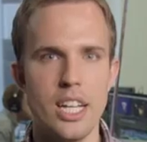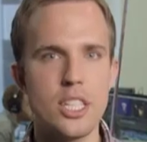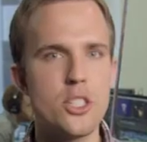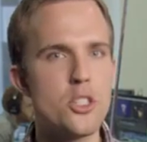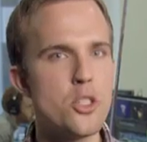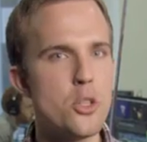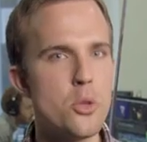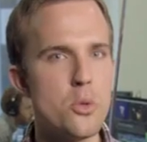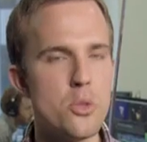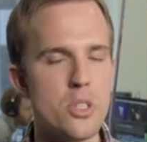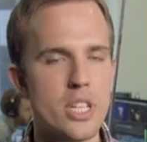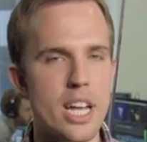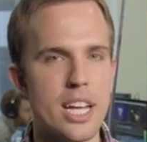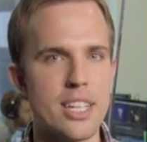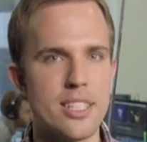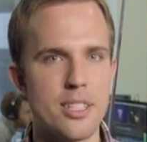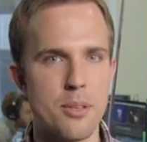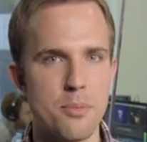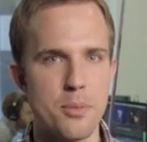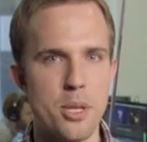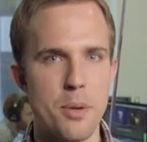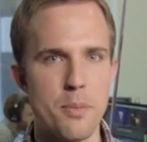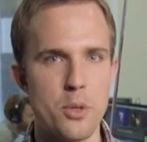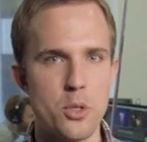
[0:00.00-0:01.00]
It's Tuesday,
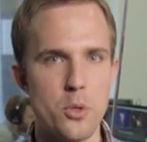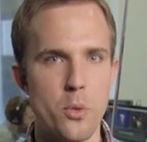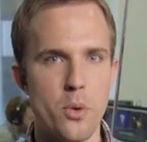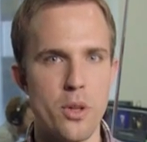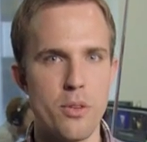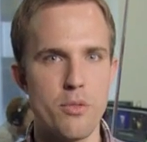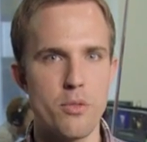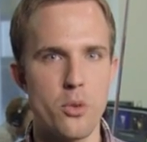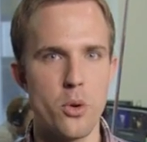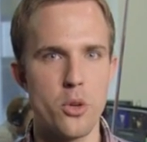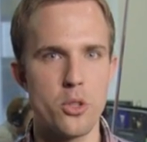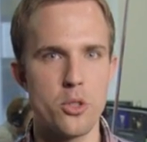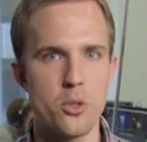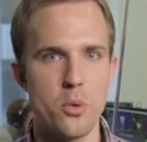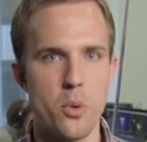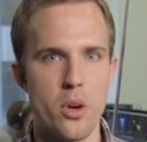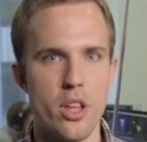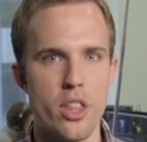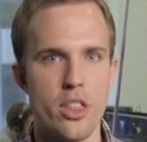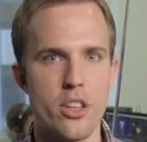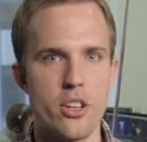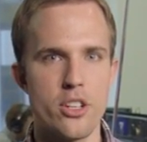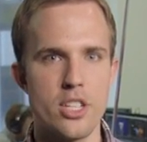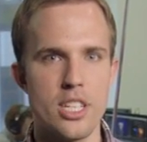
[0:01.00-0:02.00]
September 24th,
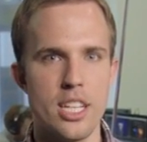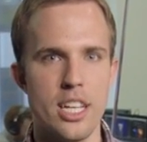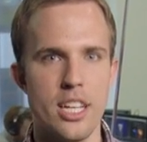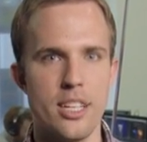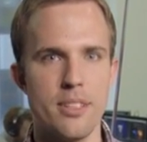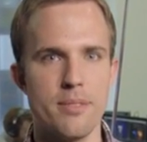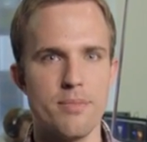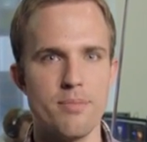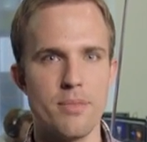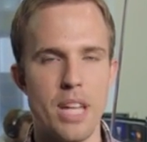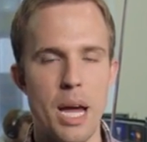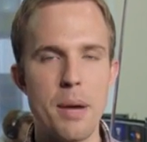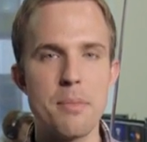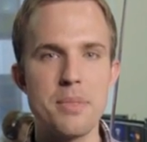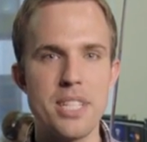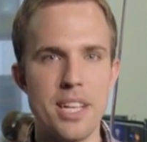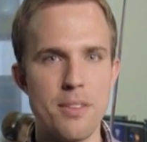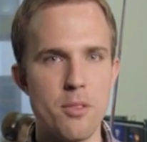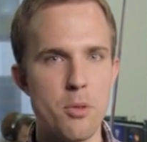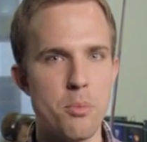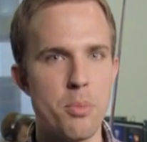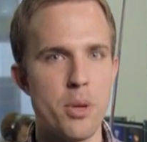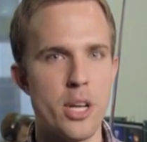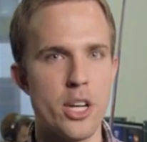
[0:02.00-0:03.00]
2013. I'm
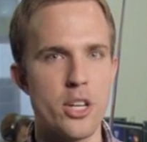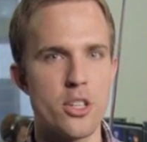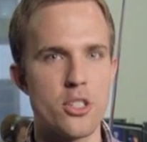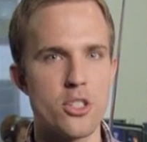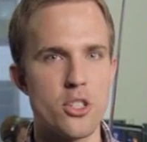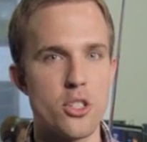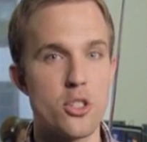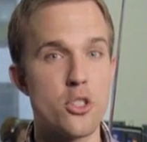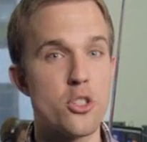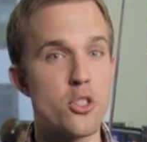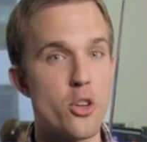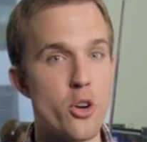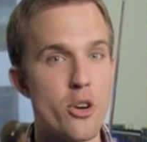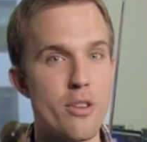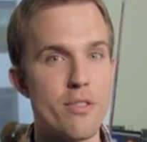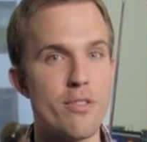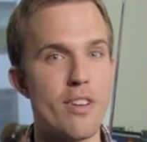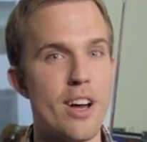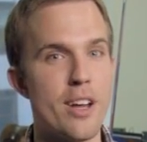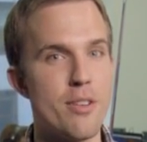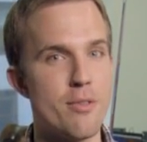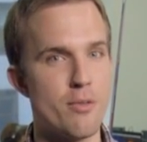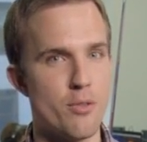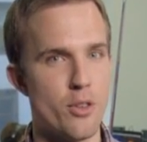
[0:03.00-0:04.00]
David Pierce,
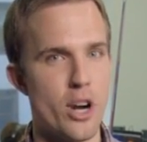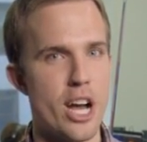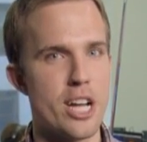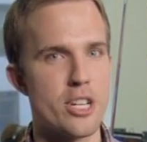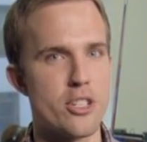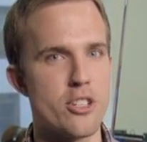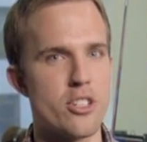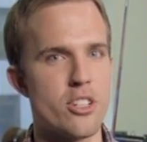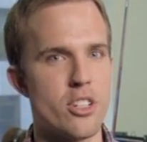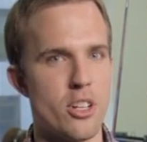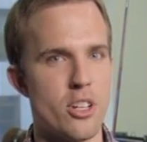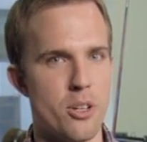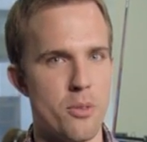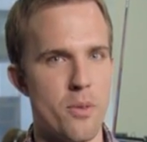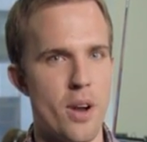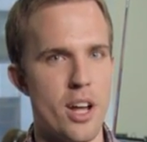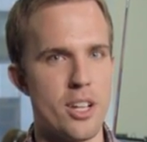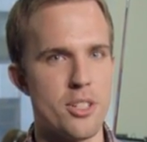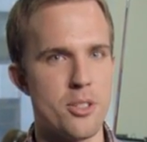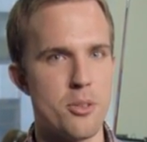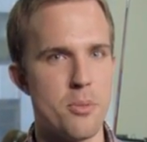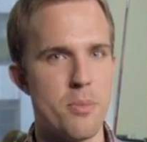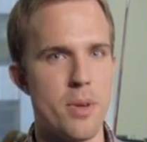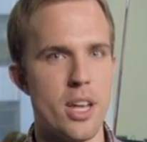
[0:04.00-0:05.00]
certified fresh on
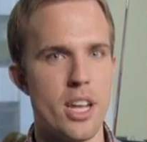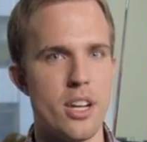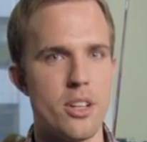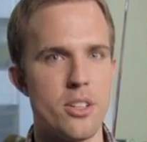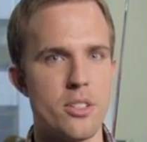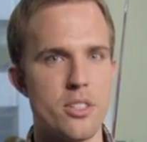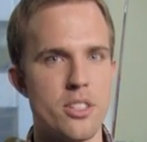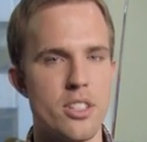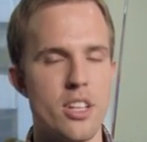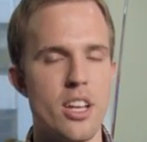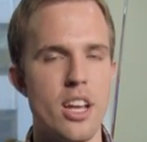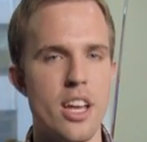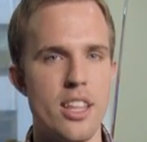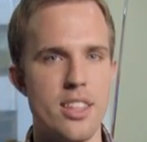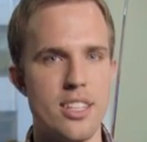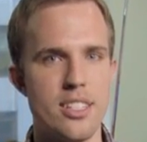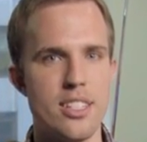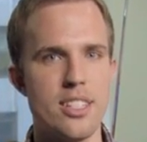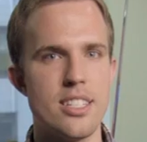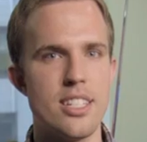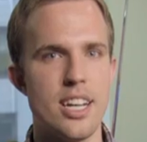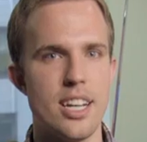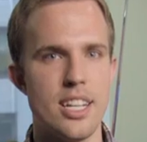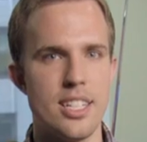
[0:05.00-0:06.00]
Rotten Tomatoes. This
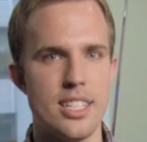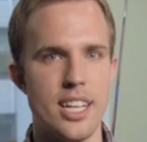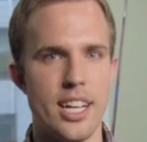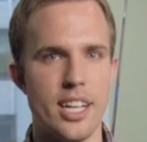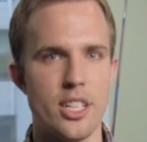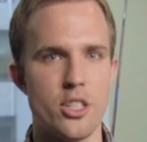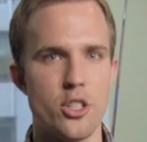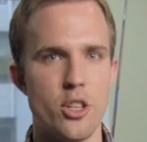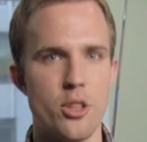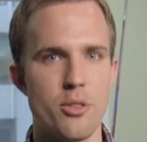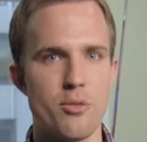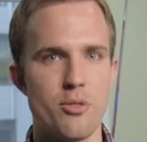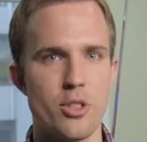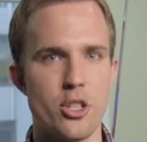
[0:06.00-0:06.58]
is 90 Seconds on the